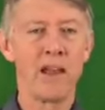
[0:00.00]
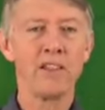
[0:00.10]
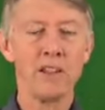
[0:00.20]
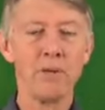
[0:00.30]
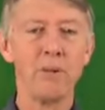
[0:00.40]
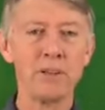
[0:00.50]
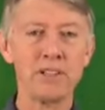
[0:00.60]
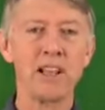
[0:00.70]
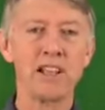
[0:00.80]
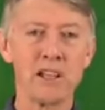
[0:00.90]
There probably
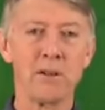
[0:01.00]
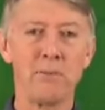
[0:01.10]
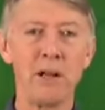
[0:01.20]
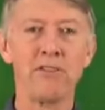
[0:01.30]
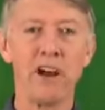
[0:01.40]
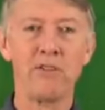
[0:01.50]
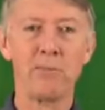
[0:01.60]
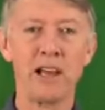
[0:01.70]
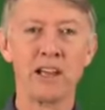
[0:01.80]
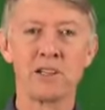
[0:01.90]
still is a bit of
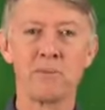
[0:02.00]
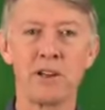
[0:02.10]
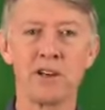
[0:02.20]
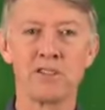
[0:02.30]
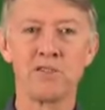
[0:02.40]
overproduction because of